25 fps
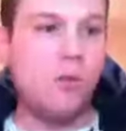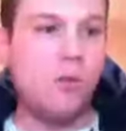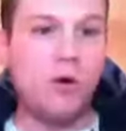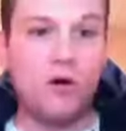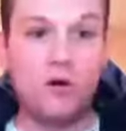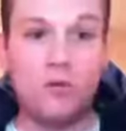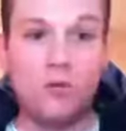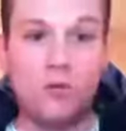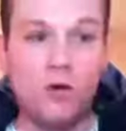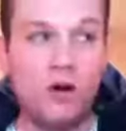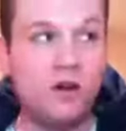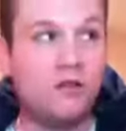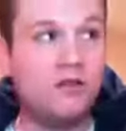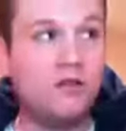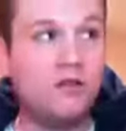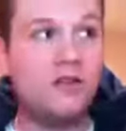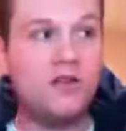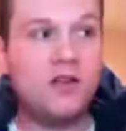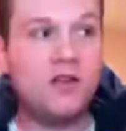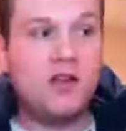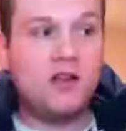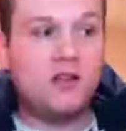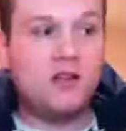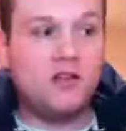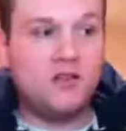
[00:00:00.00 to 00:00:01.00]
one-of-ones.
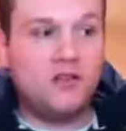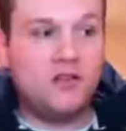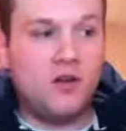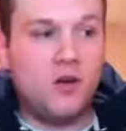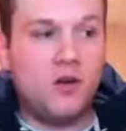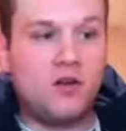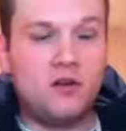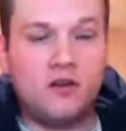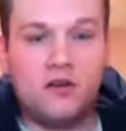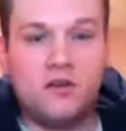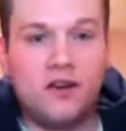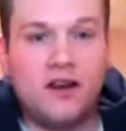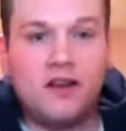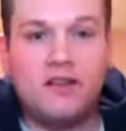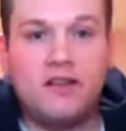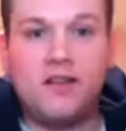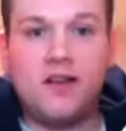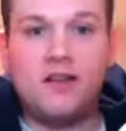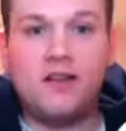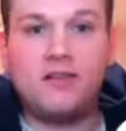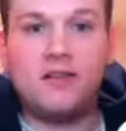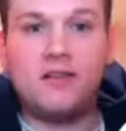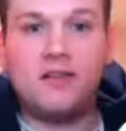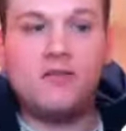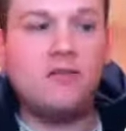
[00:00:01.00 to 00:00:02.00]
There's no other grades
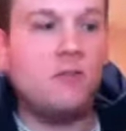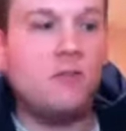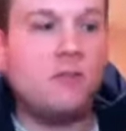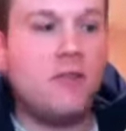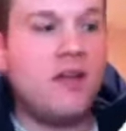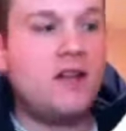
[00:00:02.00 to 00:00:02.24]
out there from